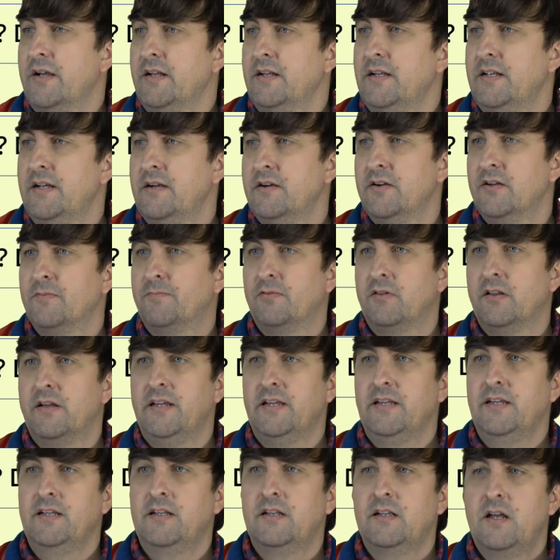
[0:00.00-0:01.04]
in here into
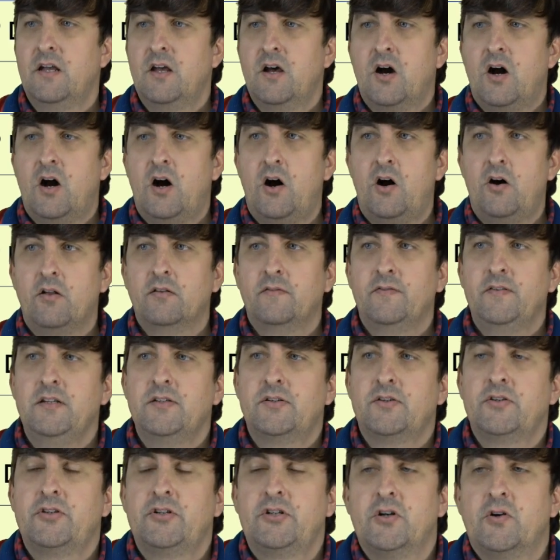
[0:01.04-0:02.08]
playing it, all of these
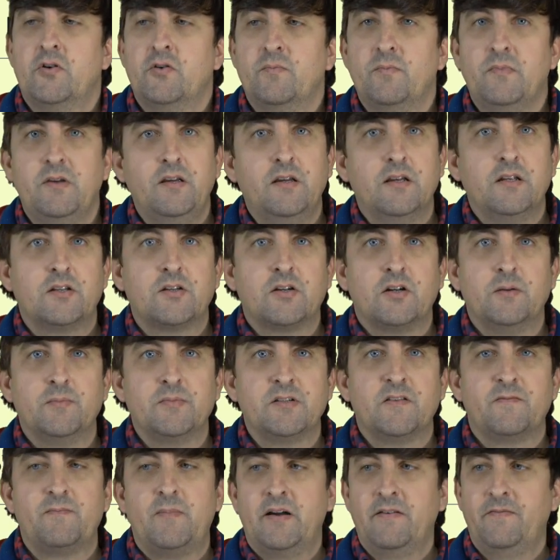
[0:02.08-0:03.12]
are showing me in terms
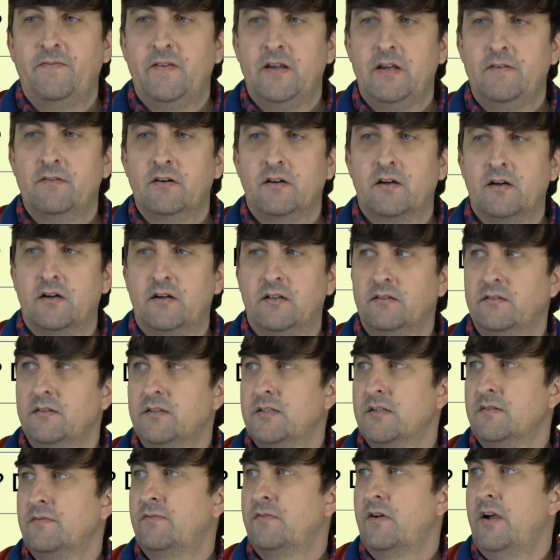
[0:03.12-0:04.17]
of my favorite
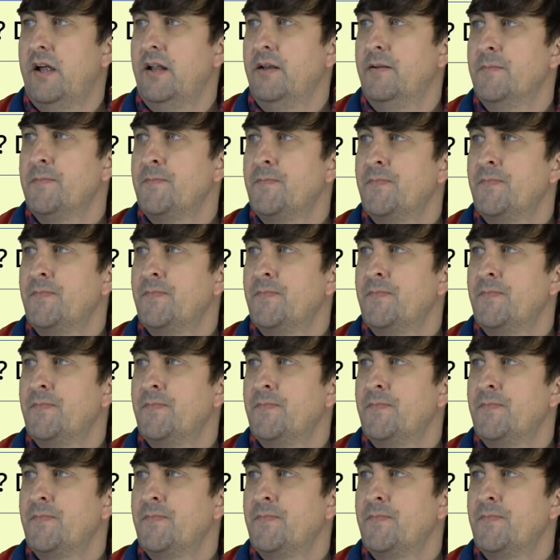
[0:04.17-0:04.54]
colors of red.